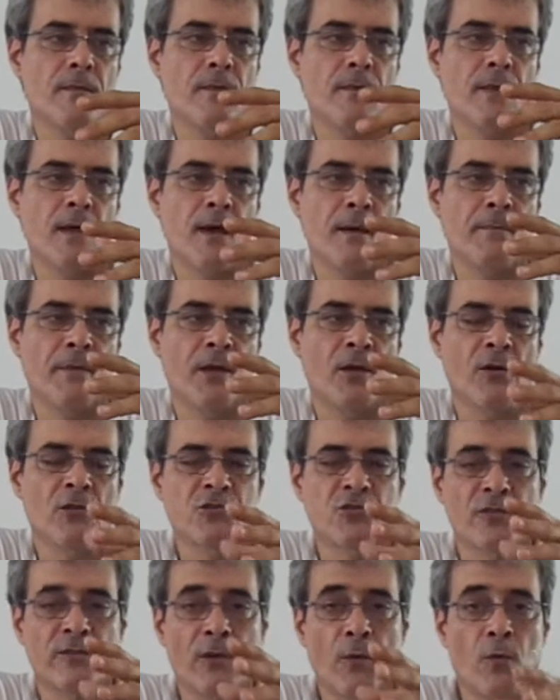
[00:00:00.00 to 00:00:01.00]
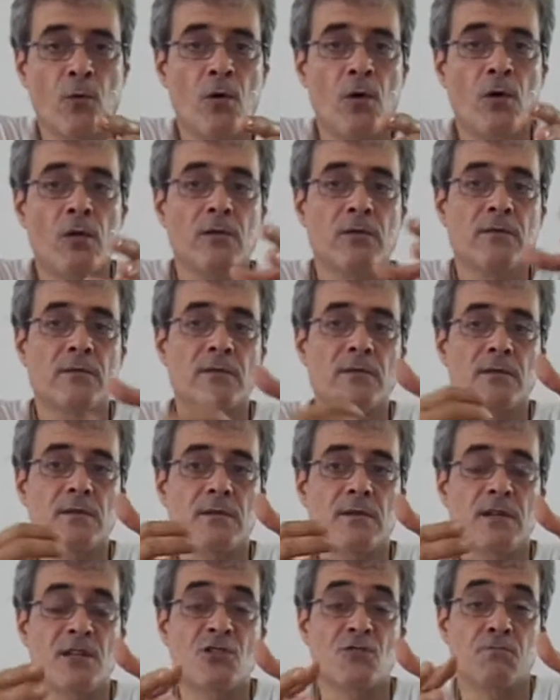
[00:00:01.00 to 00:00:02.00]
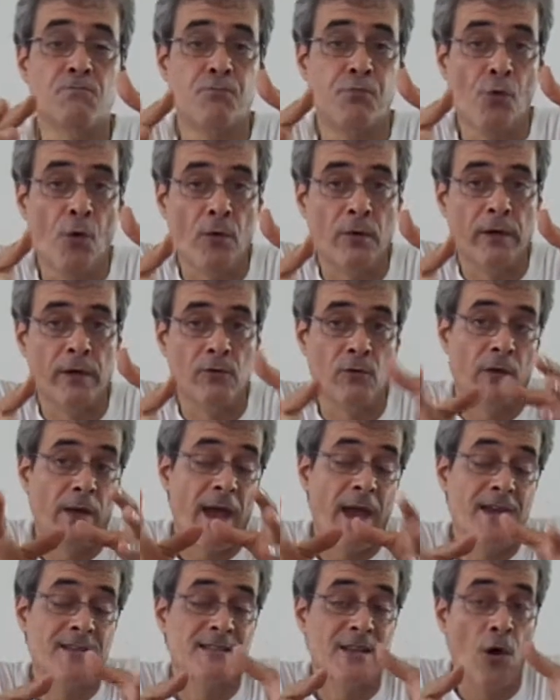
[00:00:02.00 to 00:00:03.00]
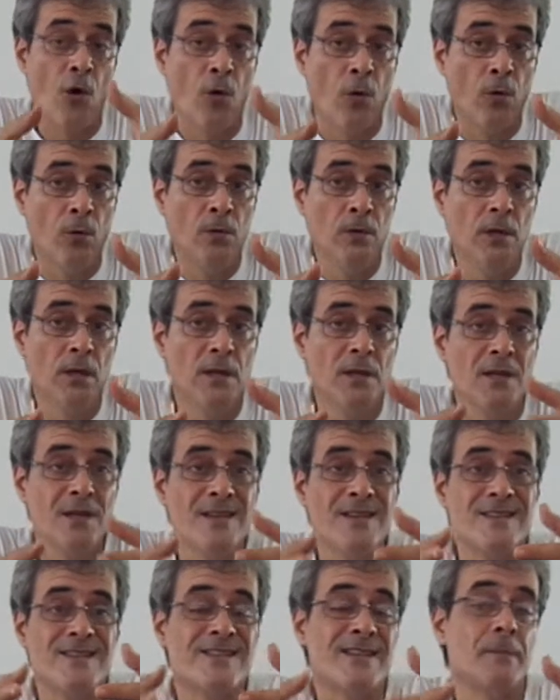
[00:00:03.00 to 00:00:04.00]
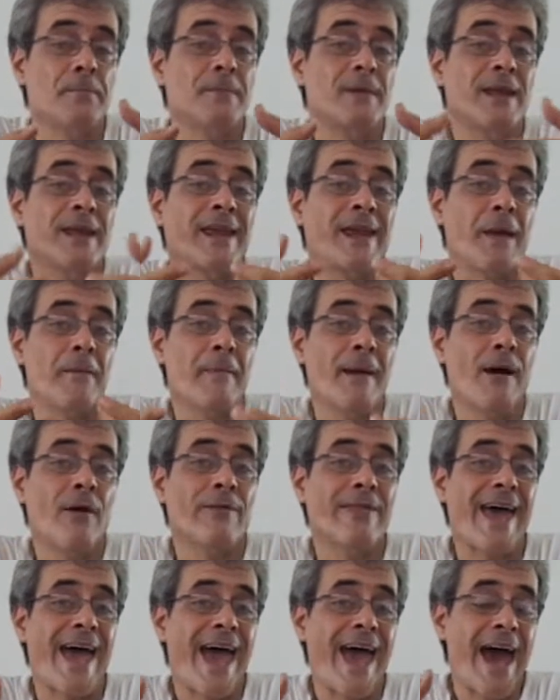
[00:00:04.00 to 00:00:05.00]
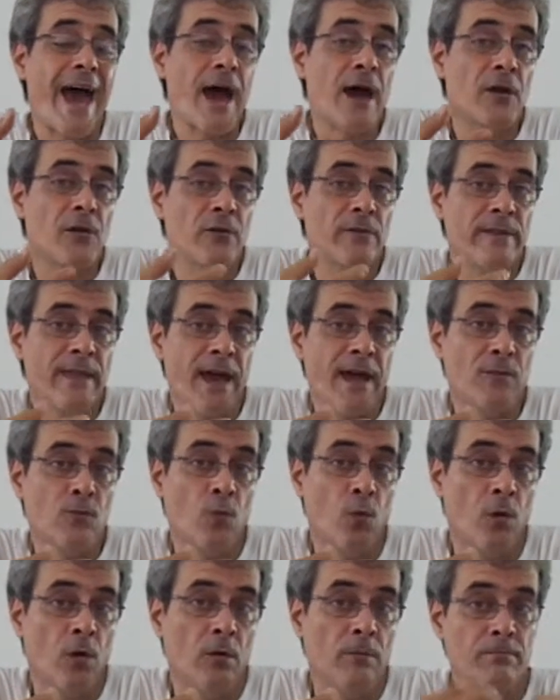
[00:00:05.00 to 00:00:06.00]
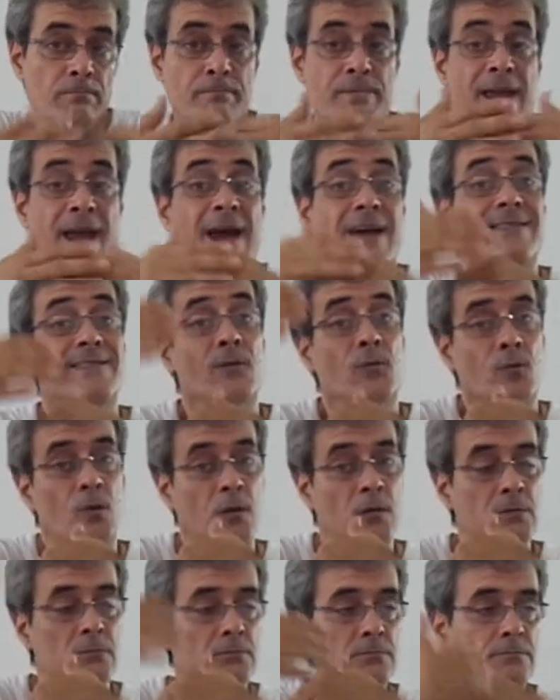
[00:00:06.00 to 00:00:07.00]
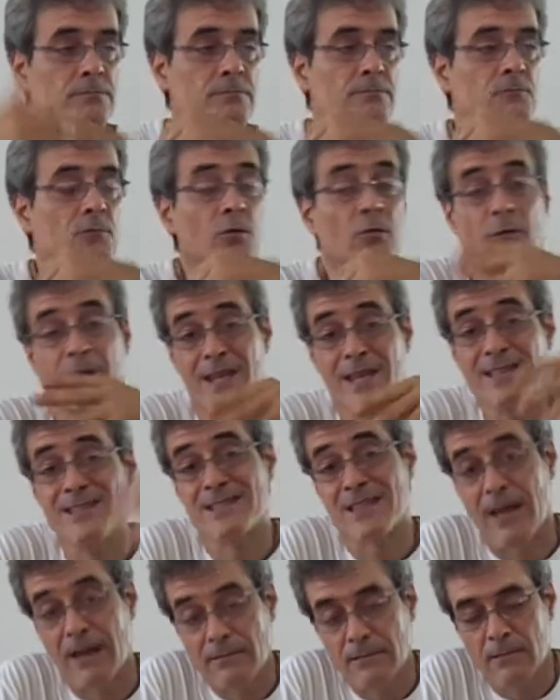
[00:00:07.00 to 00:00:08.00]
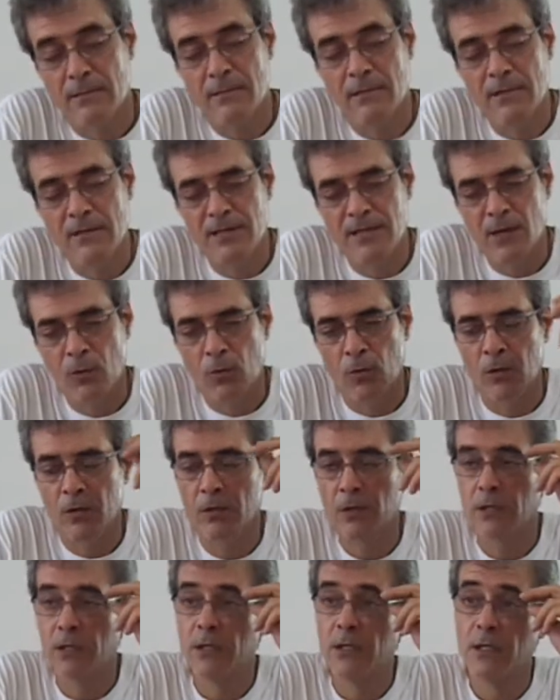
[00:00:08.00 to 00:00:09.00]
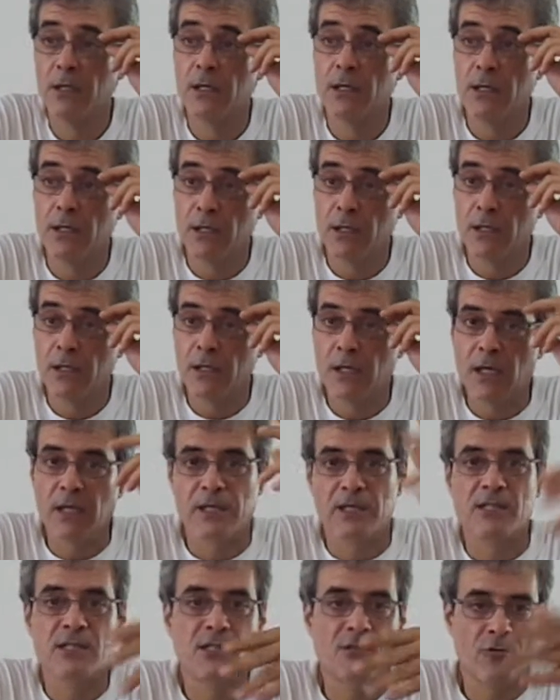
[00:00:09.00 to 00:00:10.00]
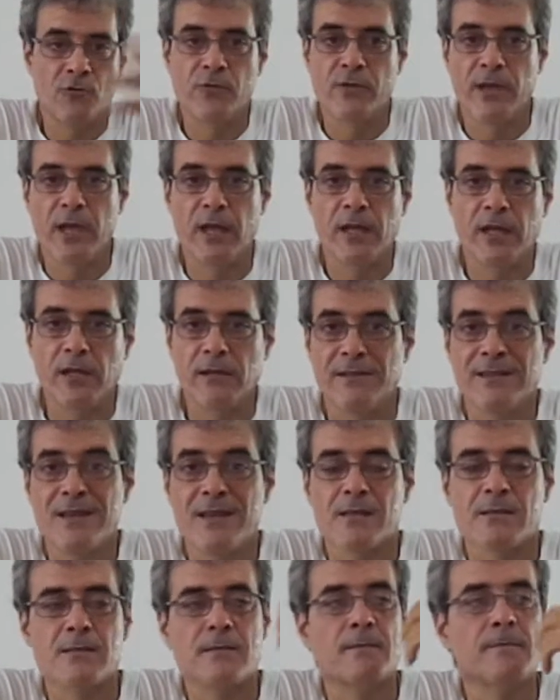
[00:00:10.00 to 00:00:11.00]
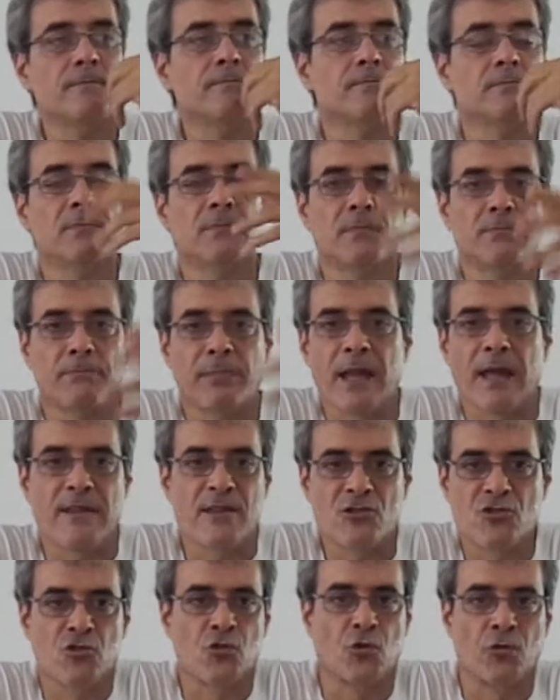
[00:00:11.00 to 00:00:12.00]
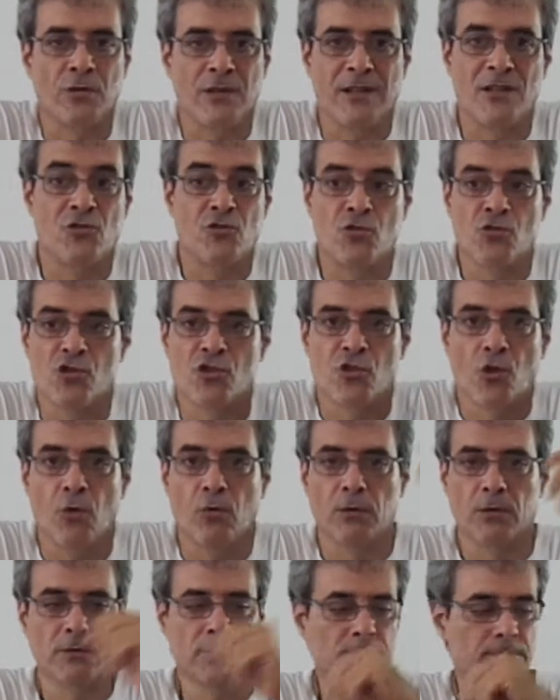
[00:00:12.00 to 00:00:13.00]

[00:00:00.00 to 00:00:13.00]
that because of the wall is broken or has a hole, something came out out of that wall, behind the wall, or inside the wall, and it's creating this. Planet is turning into stone.